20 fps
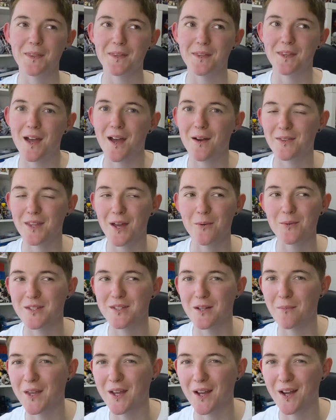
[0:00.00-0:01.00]
That that
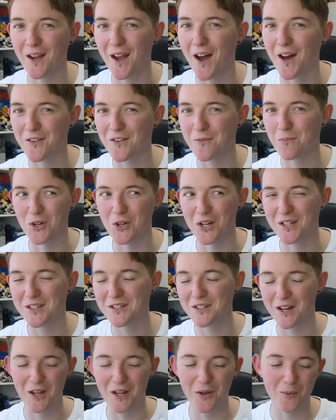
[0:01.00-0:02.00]
was something I kind of
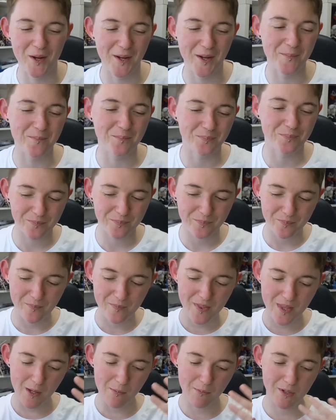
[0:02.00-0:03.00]
predicted anyway.
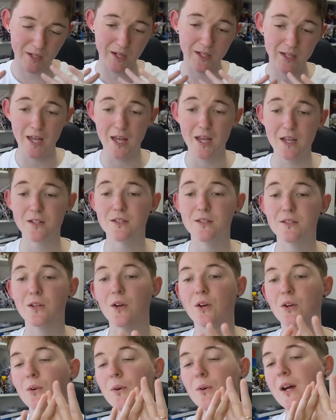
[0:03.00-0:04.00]
But uh, yes, yeah,
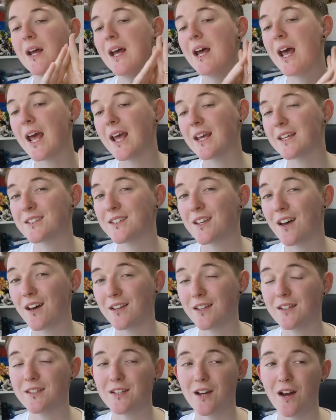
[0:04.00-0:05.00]
so
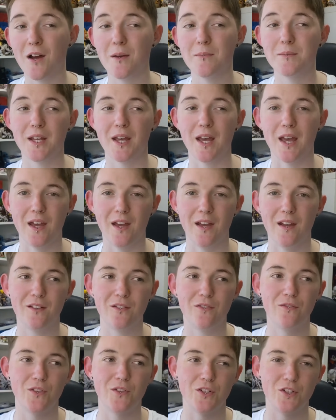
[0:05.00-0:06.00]
exciting times
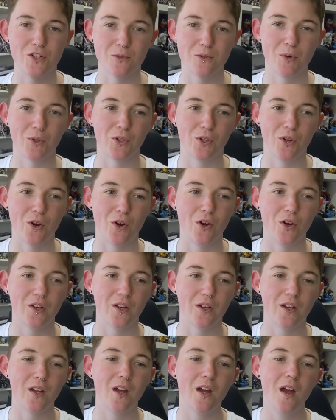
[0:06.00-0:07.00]
ahead for Digimon
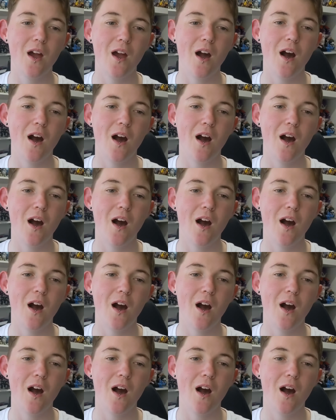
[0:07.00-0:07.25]
Con.